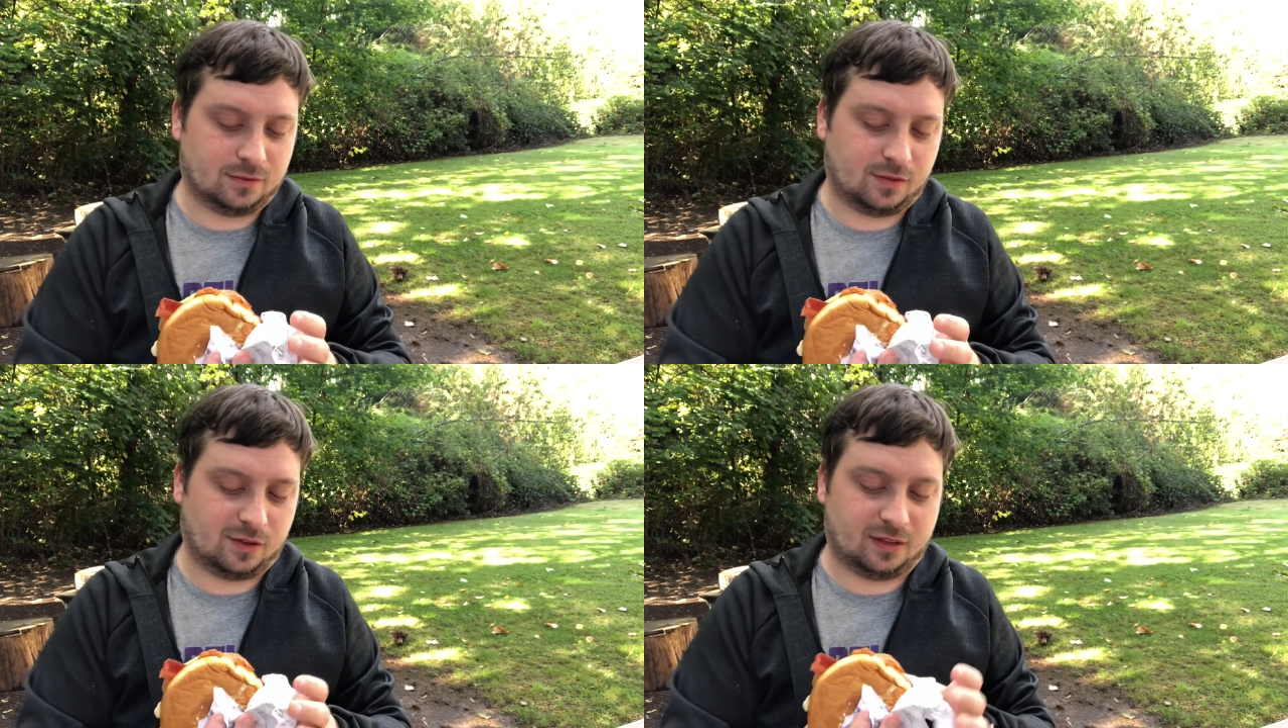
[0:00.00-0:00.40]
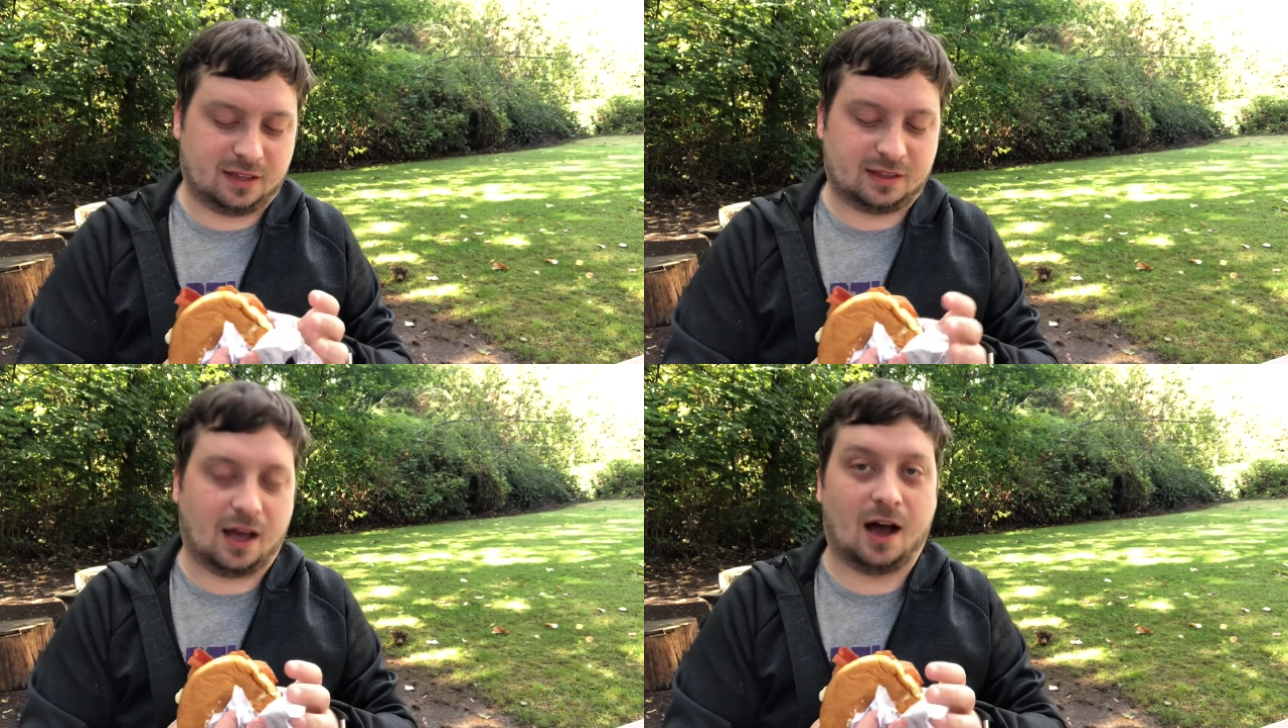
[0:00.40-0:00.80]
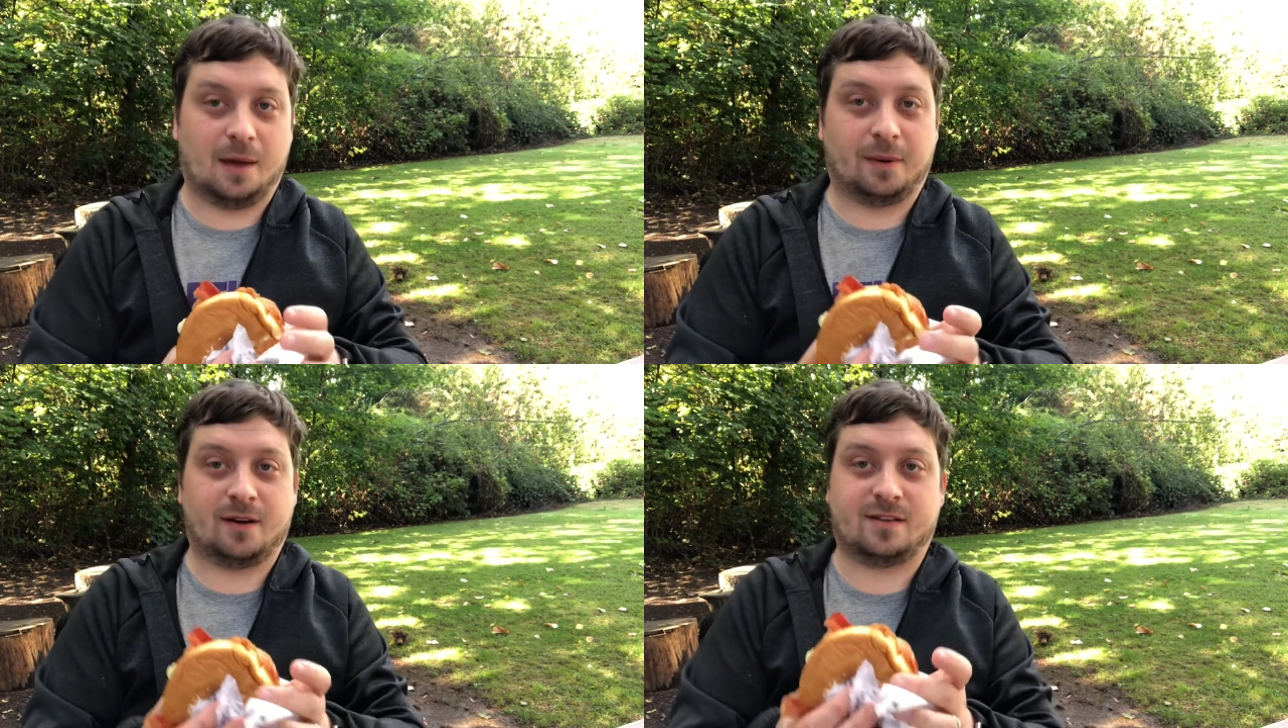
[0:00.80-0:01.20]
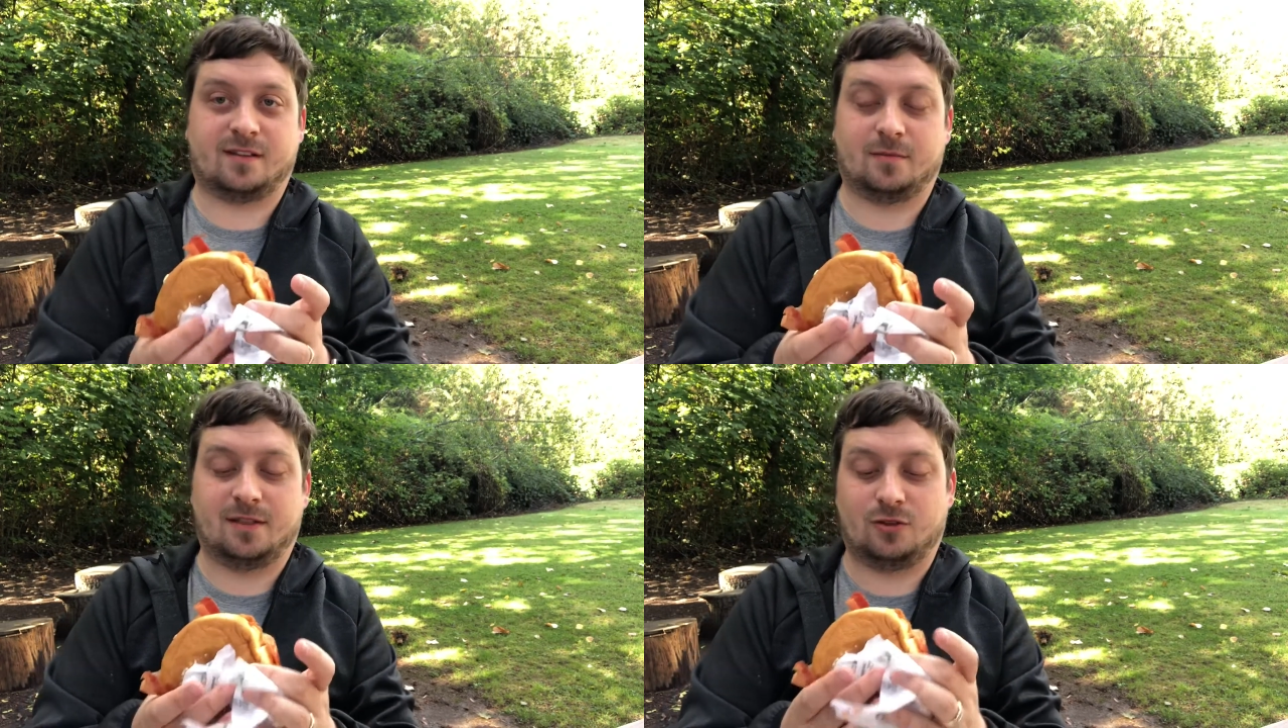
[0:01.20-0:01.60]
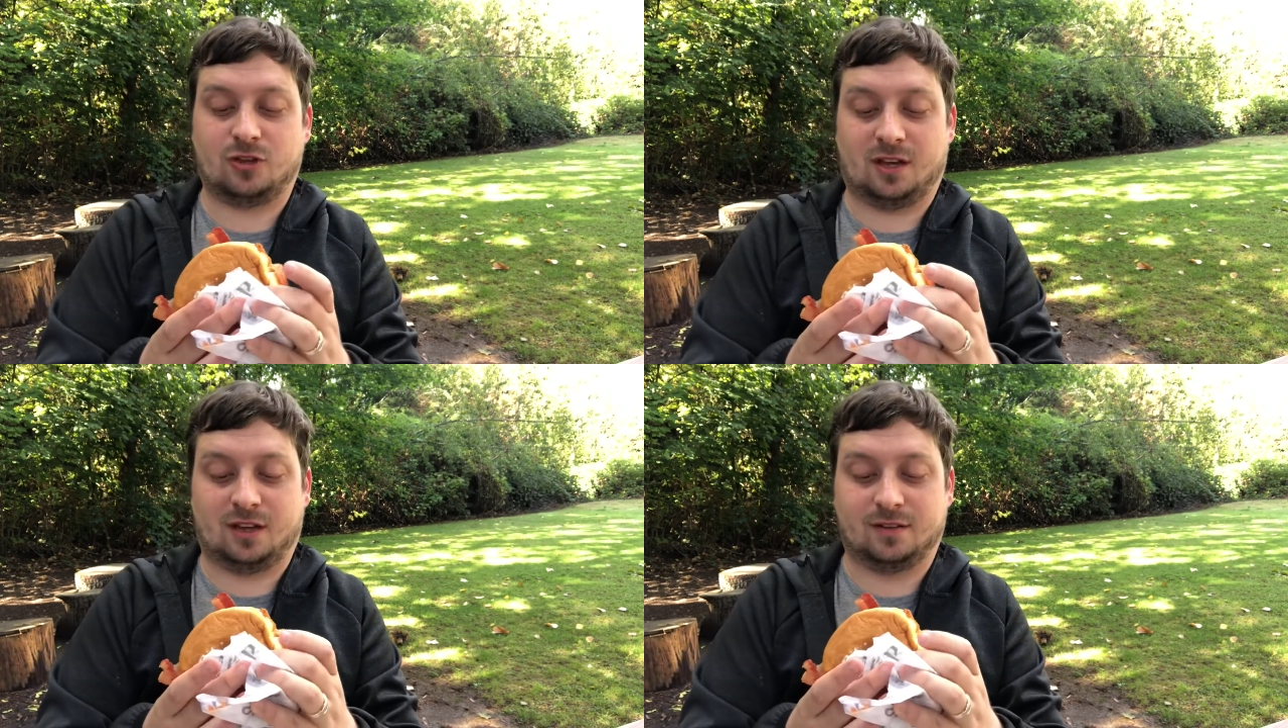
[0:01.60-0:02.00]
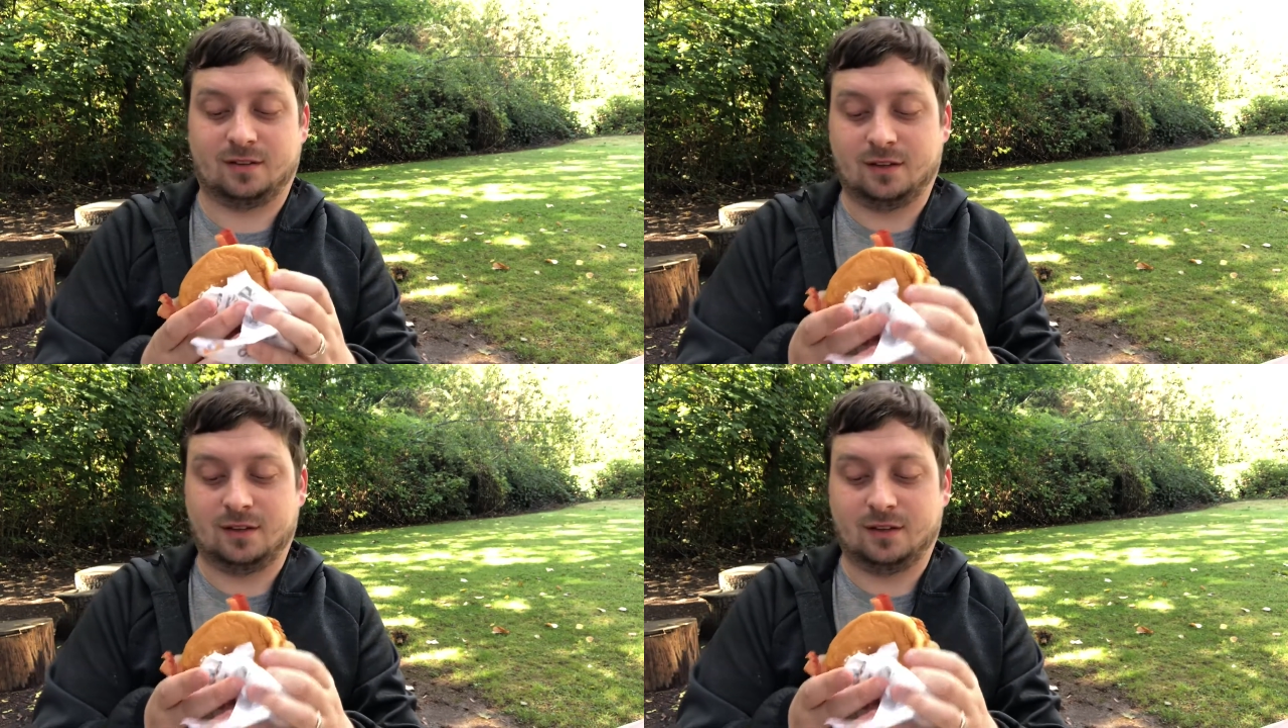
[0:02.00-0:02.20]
So I think the hot part is gonna be the chicken.